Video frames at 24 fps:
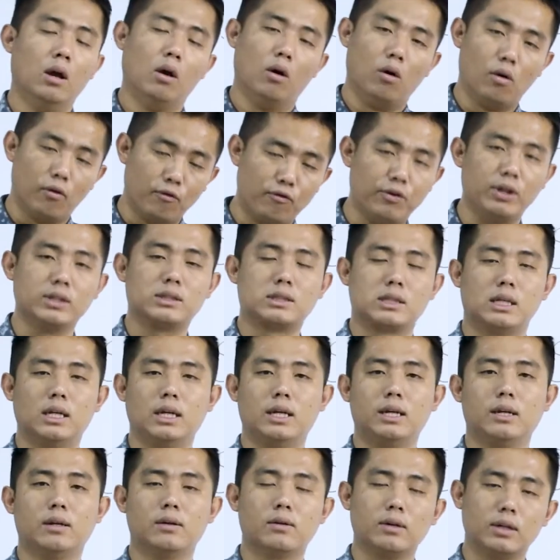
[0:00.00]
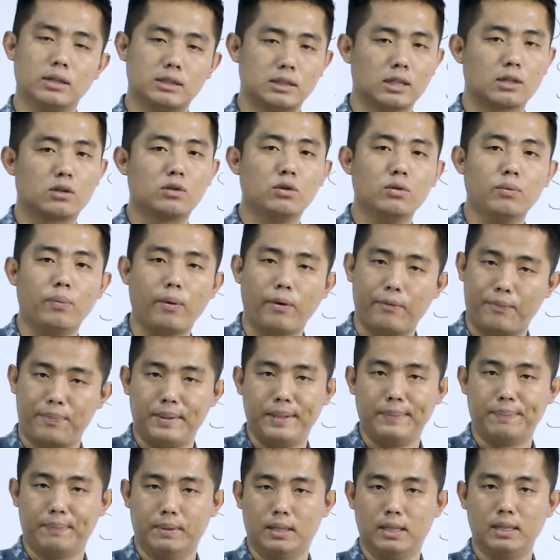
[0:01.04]
obviously, it's a group of
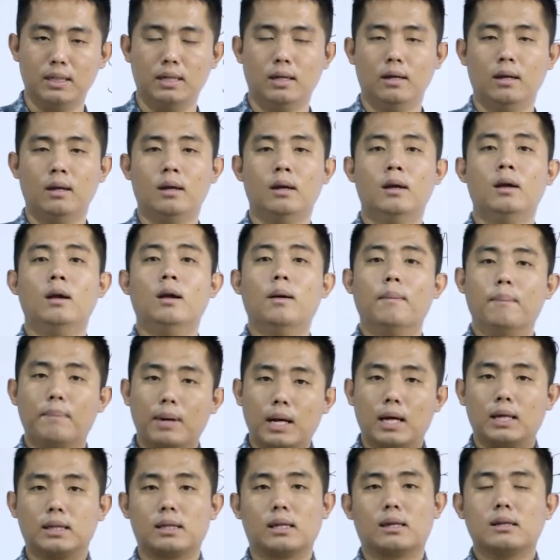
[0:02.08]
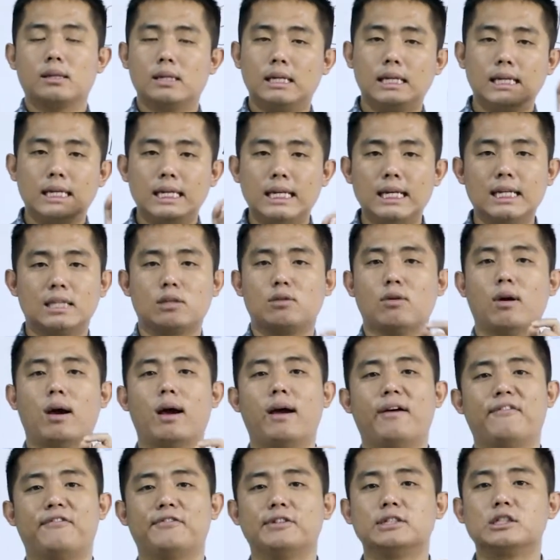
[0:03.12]
people, but they need to
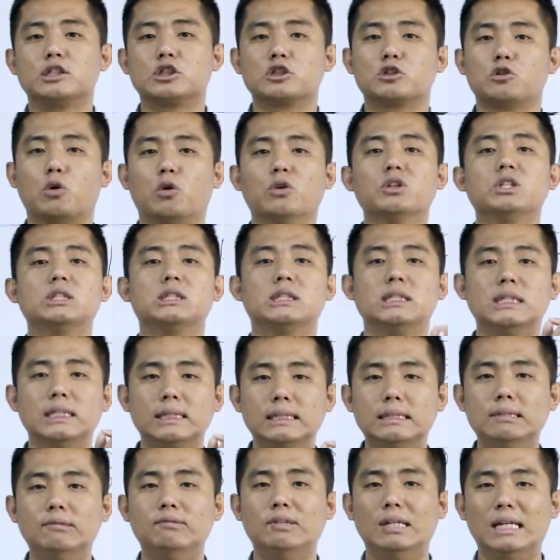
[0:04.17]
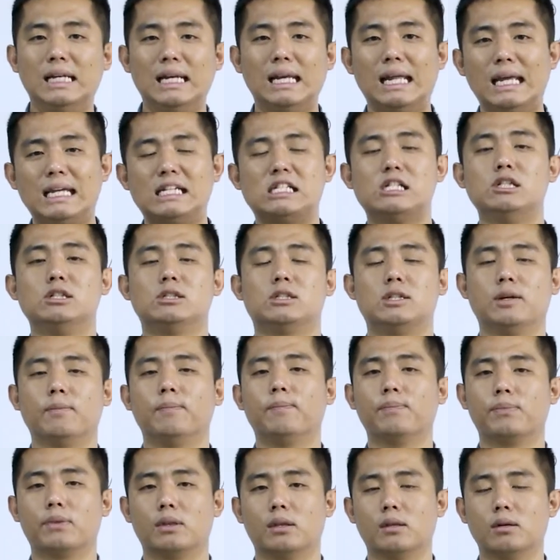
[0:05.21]
have social relationship.
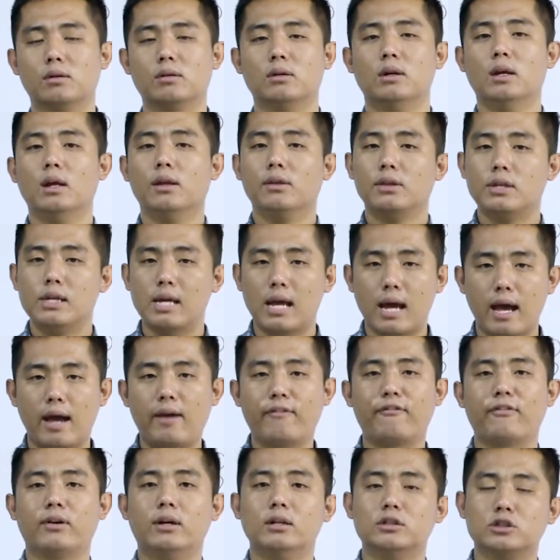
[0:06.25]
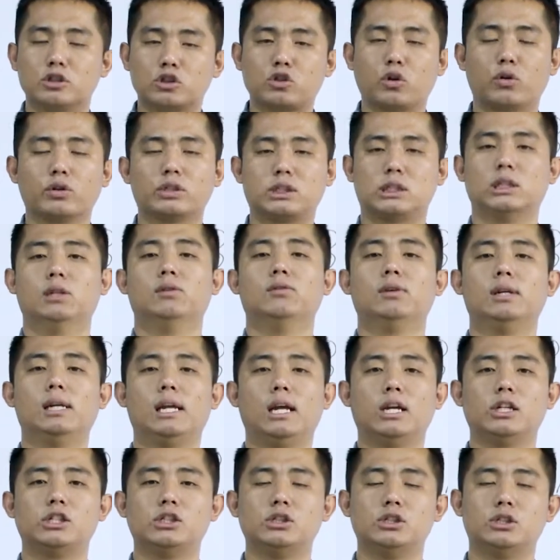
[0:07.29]
They have social
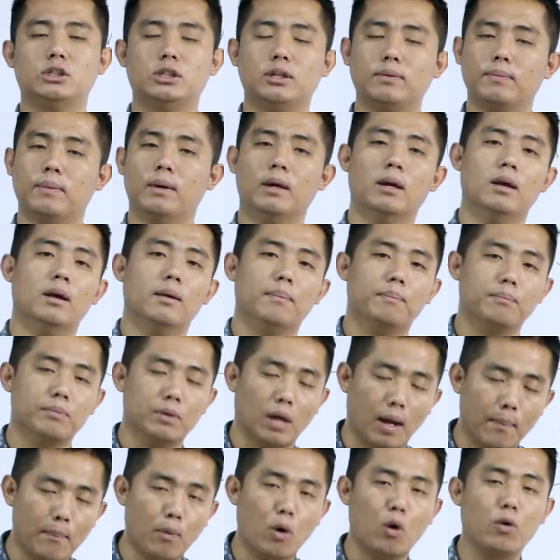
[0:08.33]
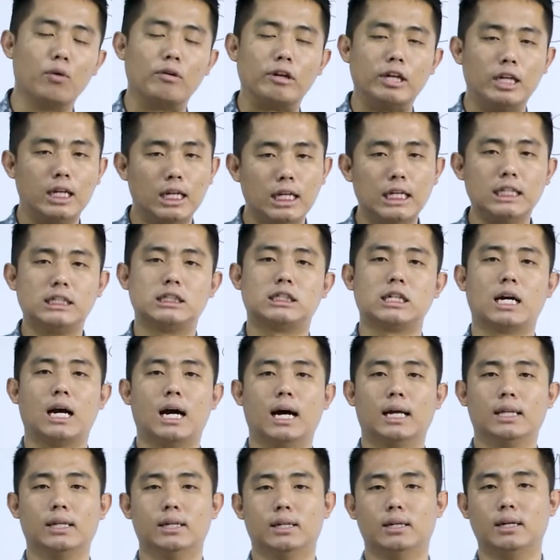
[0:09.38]
relationship among each
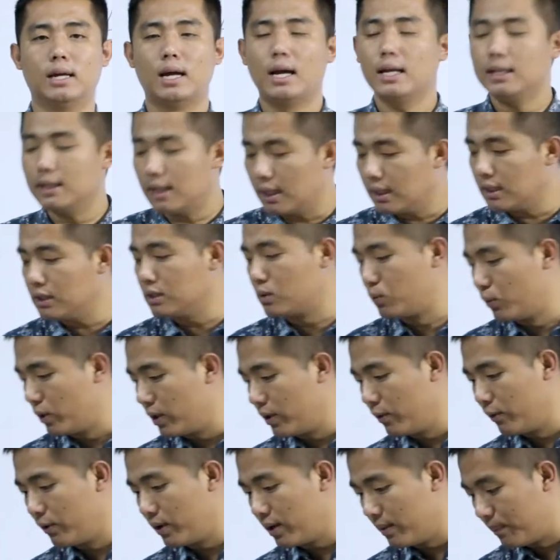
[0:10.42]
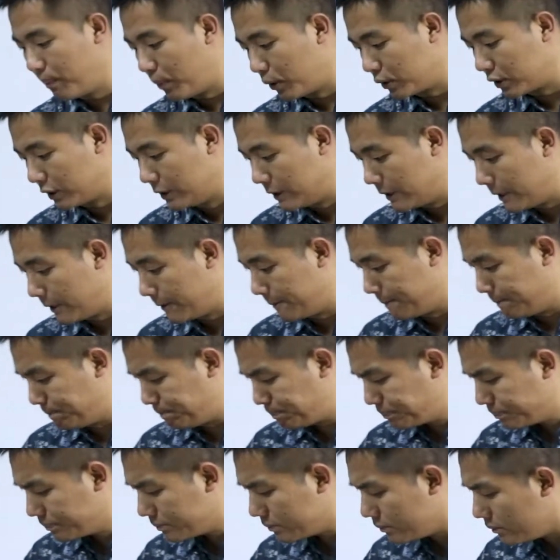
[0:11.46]
other, and that is very, very important here.
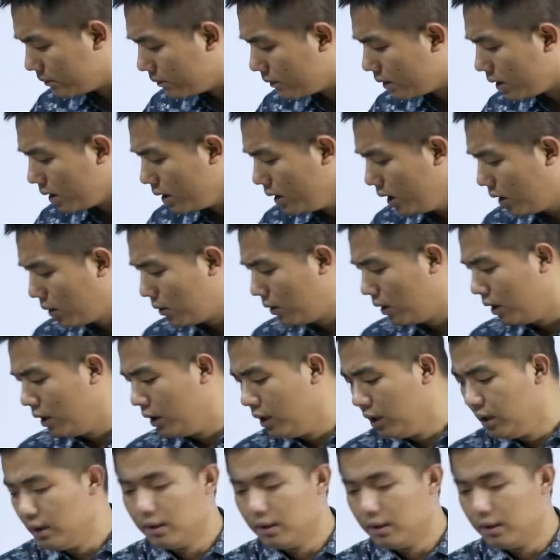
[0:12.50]
Now,